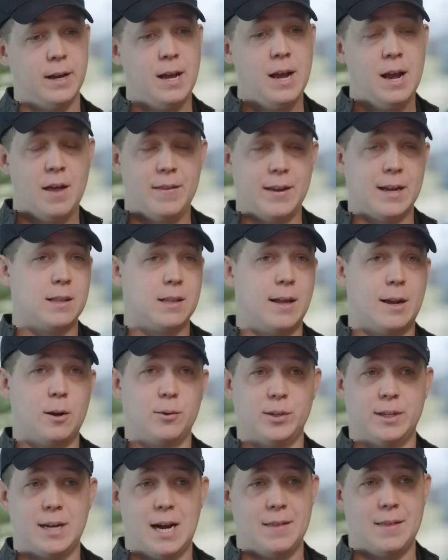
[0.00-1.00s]
I think
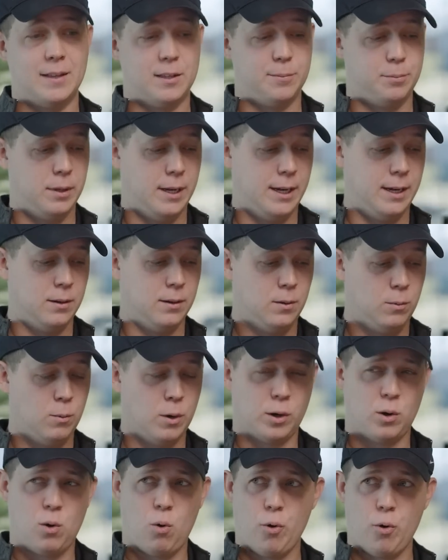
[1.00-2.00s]
Coletto's a guy that's played,
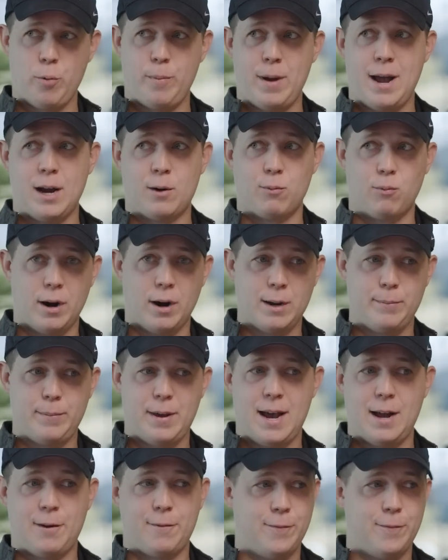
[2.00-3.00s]
quarterback, running
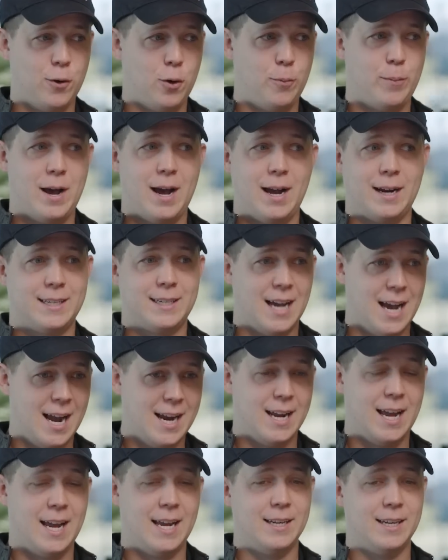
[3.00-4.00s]
back, fullback,
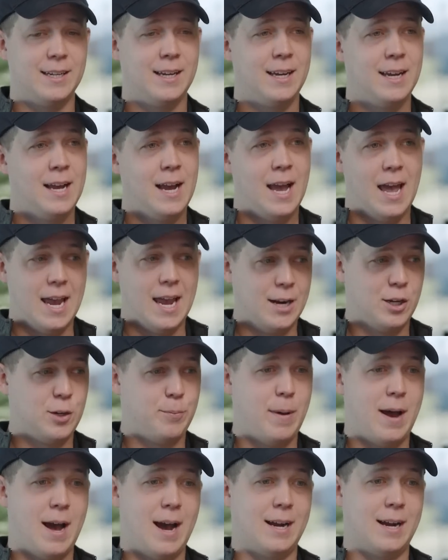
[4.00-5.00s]
tight end,
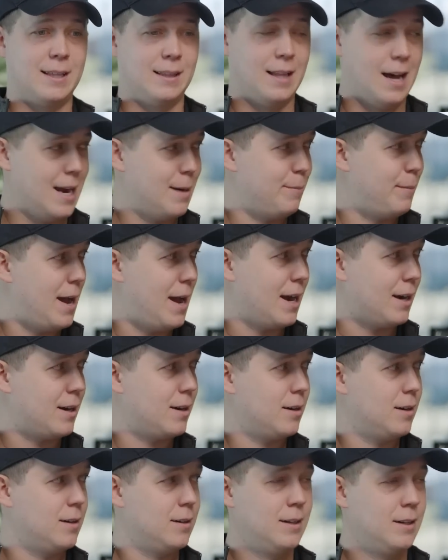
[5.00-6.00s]
H-back,
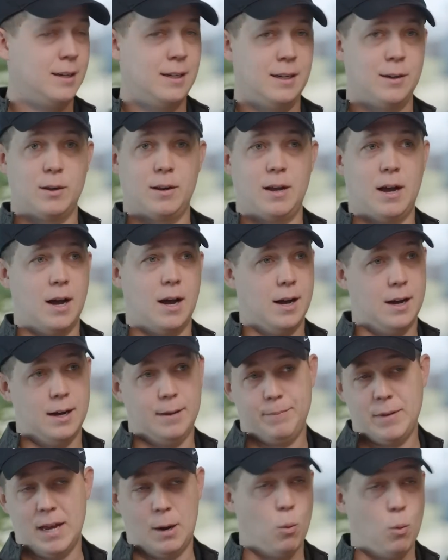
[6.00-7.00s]
linebacker,
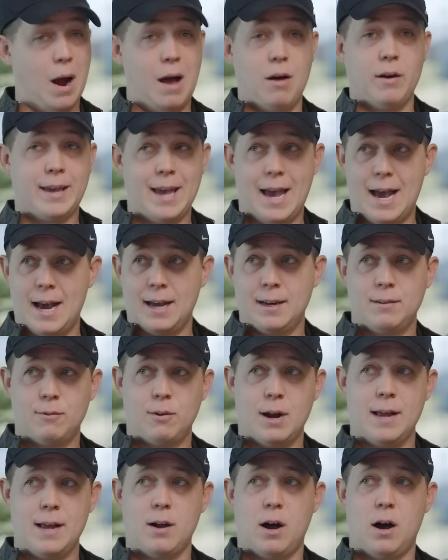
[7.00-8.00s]
Wildcat,
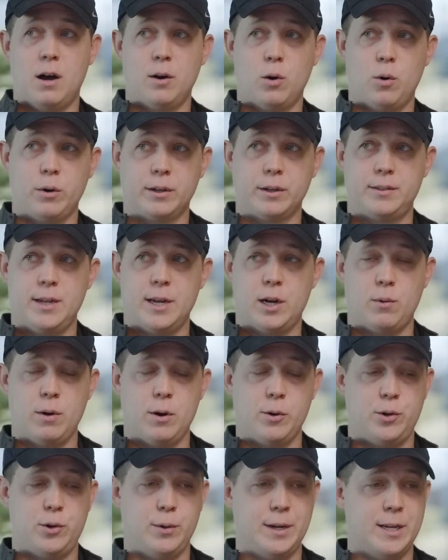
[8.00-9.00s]
right, all in Oregon State
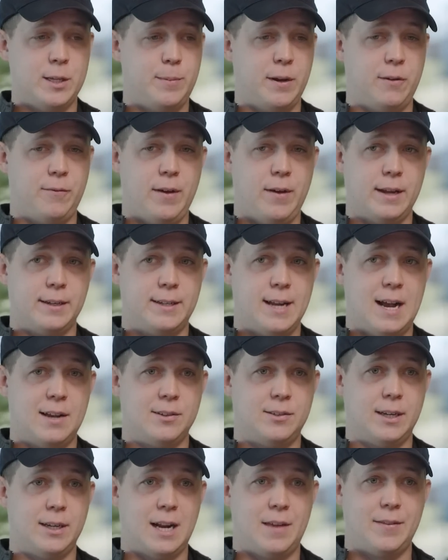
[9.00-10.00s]
career too. And he's been
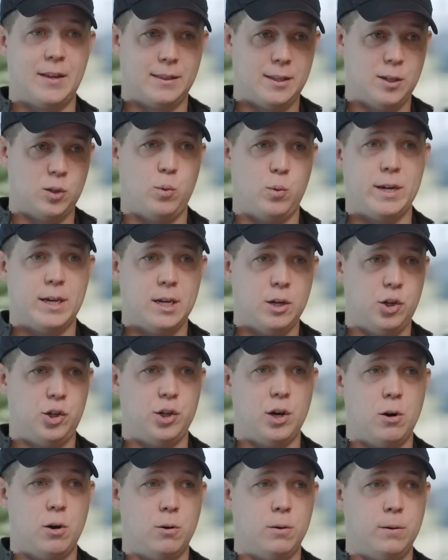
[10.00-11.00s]
fantastic. And I think this week he's
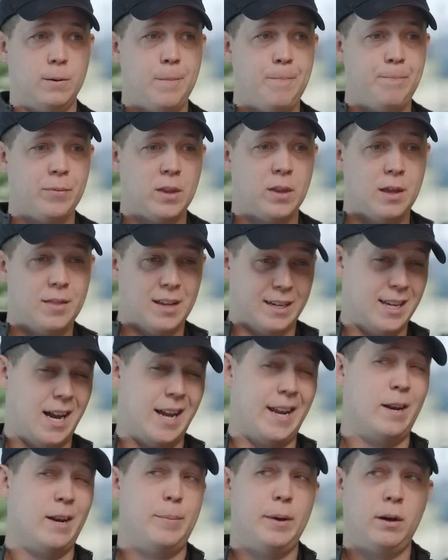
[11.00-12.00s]
shown the
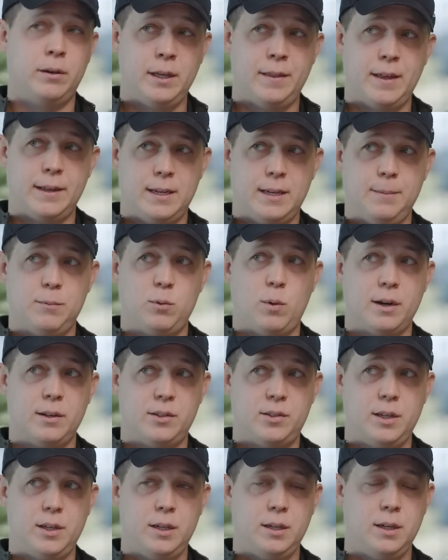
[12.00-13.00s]
tight end ability that teams want to
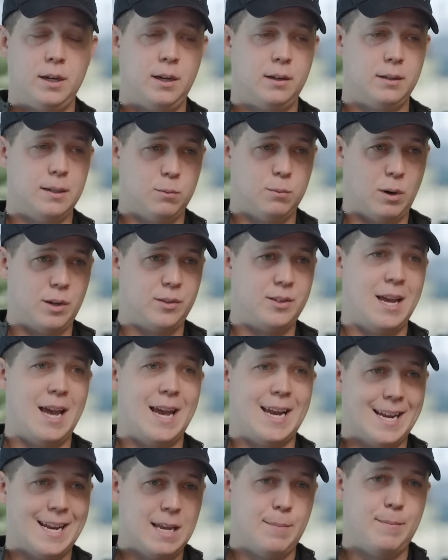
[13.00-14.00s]
see,
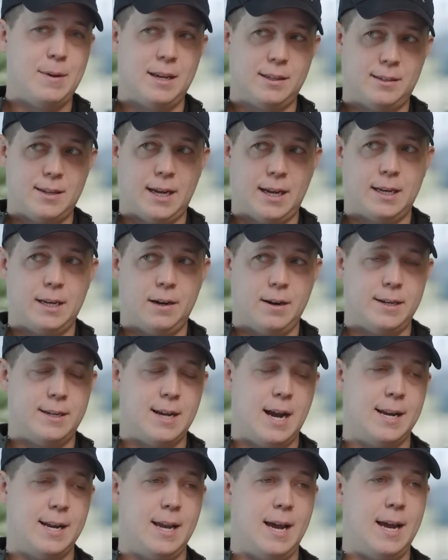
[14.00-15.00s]
hey, can he be a secondary
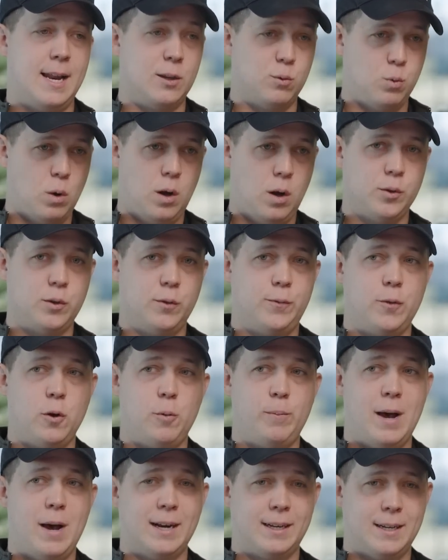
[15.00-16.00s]
tight end as well as a
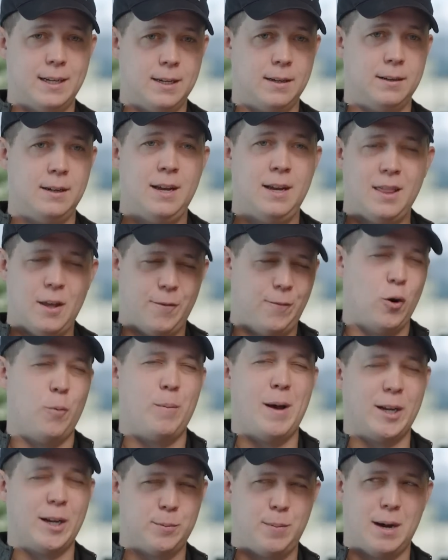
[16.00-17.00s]
fullback? To get that
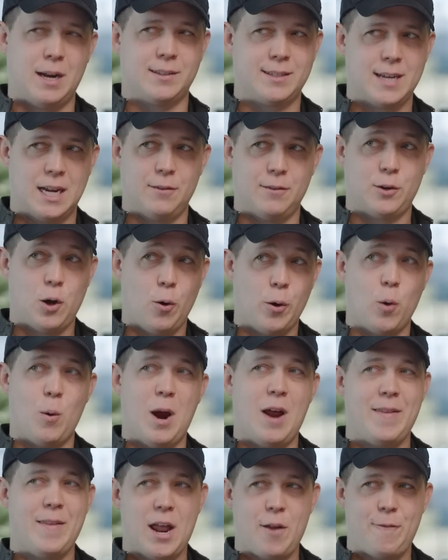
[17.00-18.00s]
fullback spot is kind of going
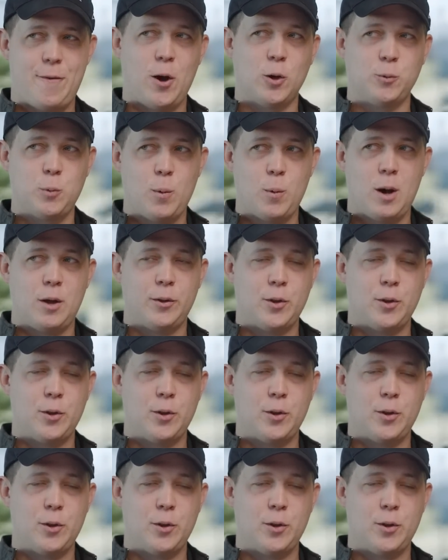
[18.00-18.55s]
away in the NFL, as we well